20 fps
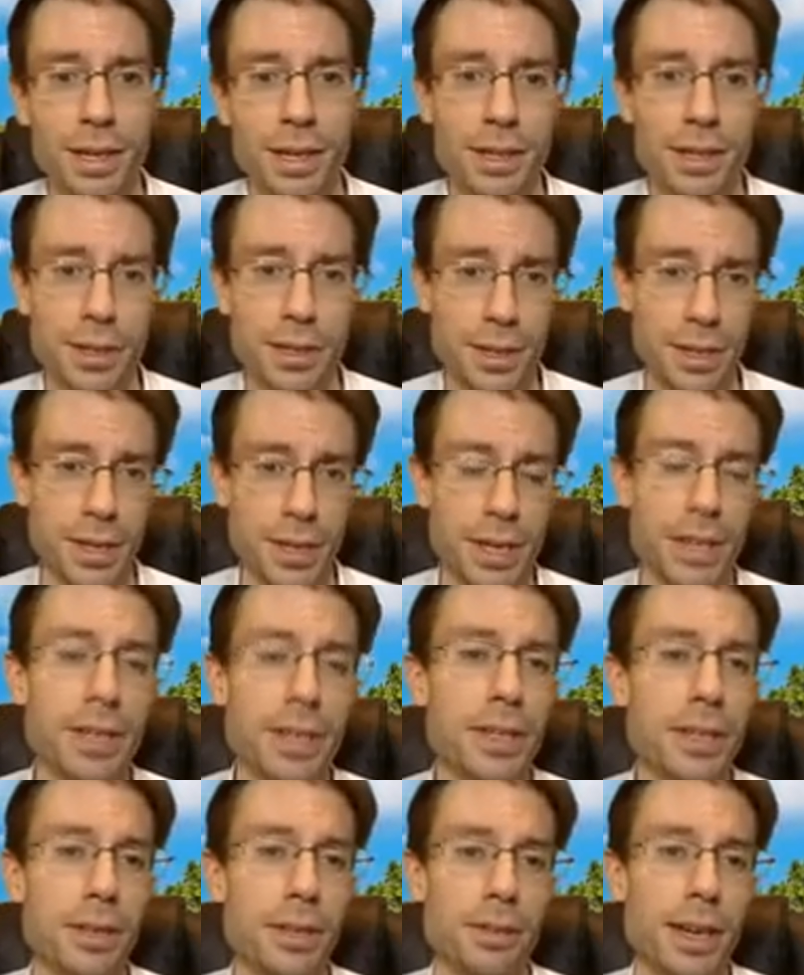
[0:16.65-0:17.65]
that you're
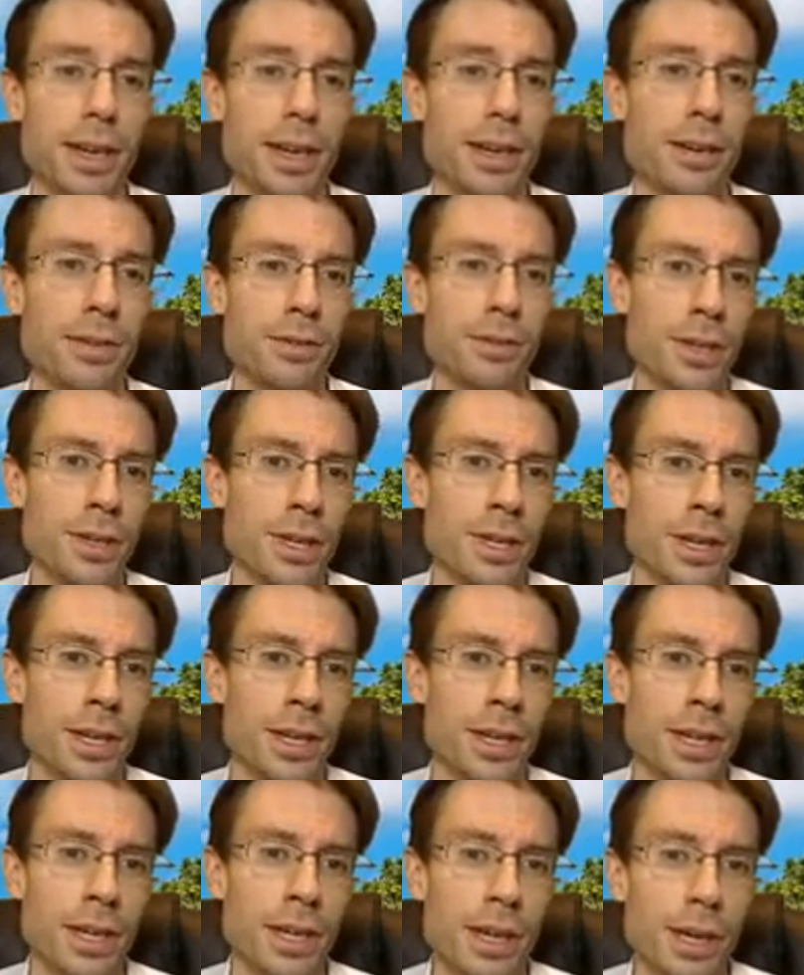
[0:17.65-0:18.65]
carrying around
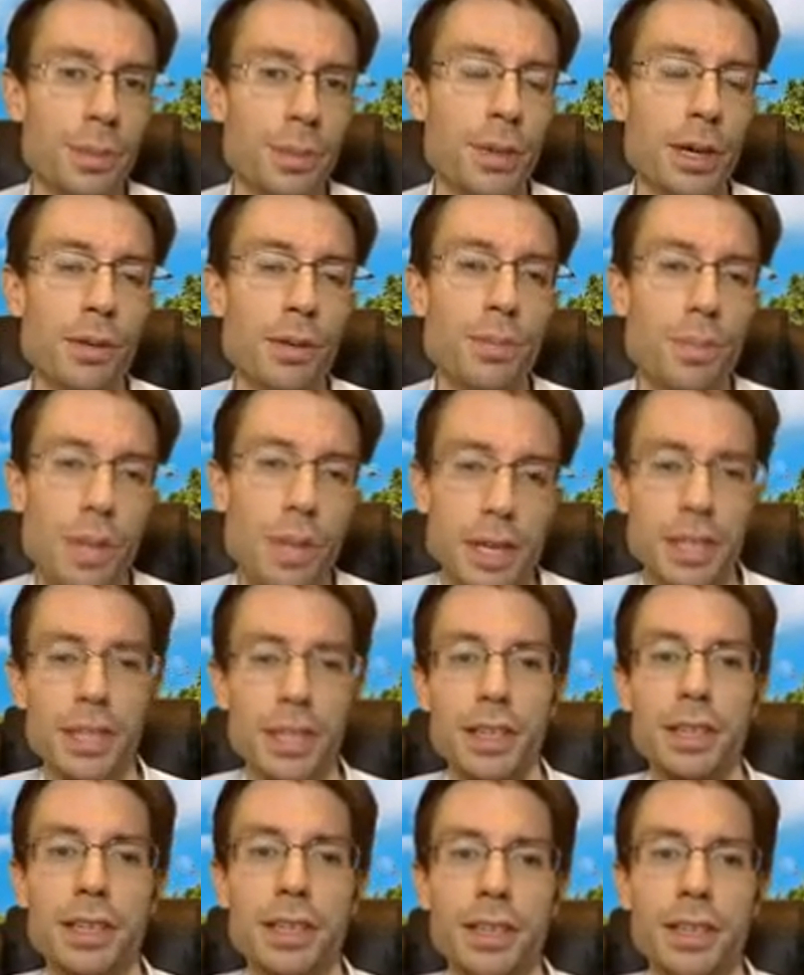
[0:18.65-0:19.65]
about
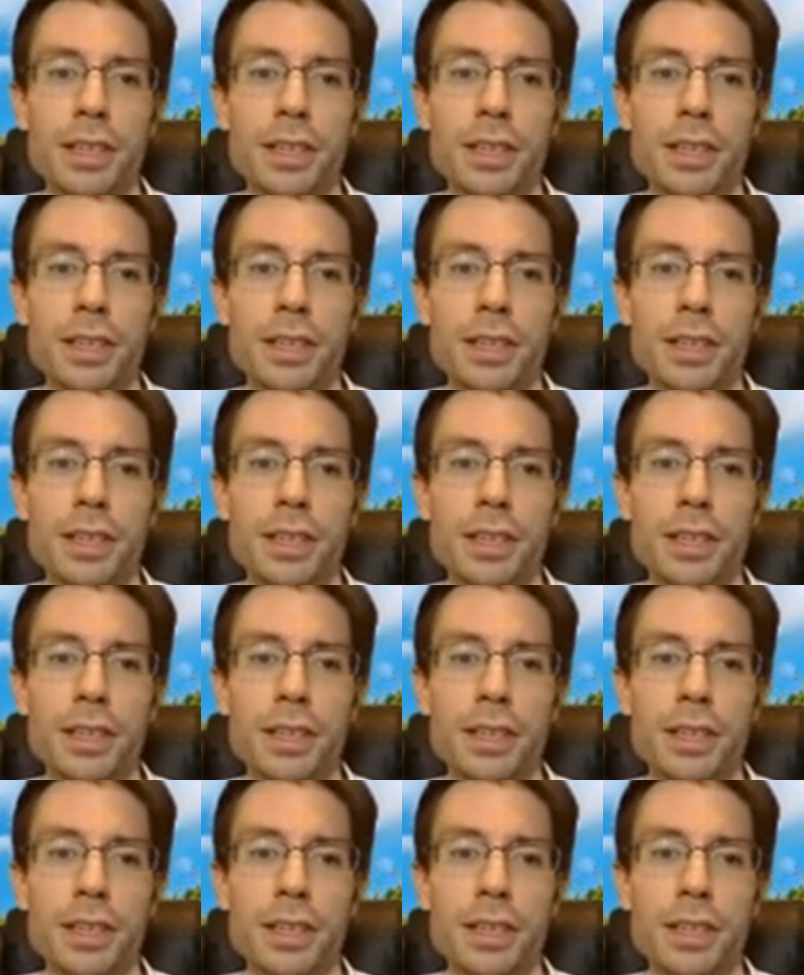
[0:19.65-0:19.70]
money?